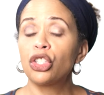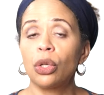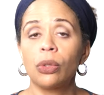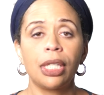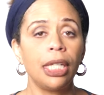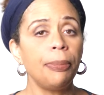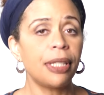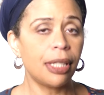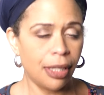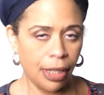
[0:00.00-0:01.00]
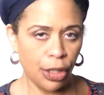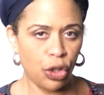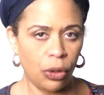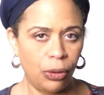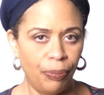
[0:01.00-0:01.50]
So, sleep is
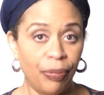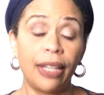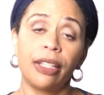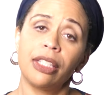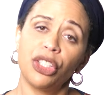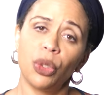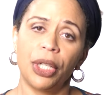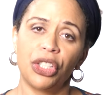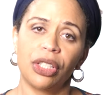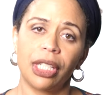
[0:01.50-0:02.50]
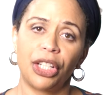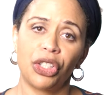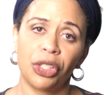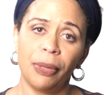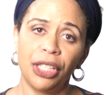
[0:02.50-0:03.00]
essential, and the situations I
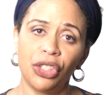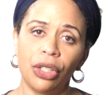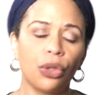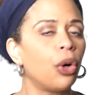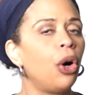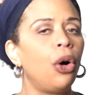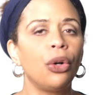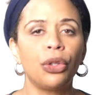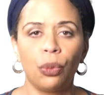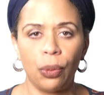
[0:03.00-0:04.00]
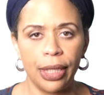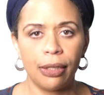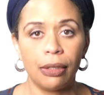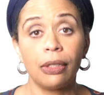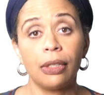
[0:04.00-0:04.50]
just mentioned are all good
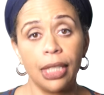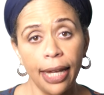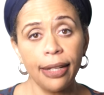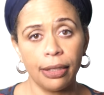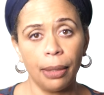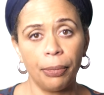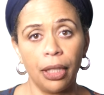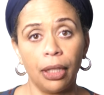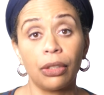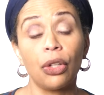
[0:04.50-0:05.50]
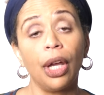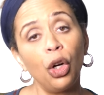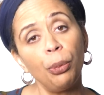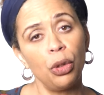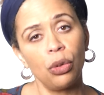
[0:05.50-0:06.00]
reasons to take something to
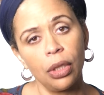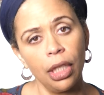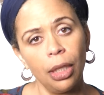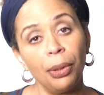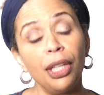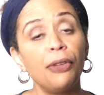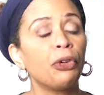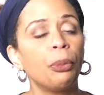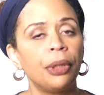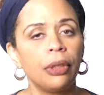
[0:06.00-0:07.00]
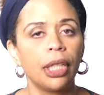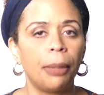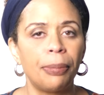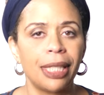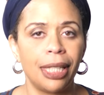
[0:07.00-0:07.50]
help you sleep if you're building
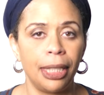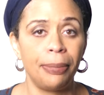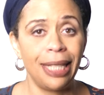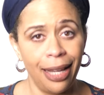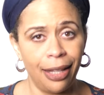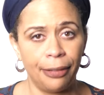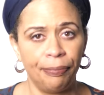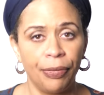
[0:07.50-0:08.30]
up a sleep debt.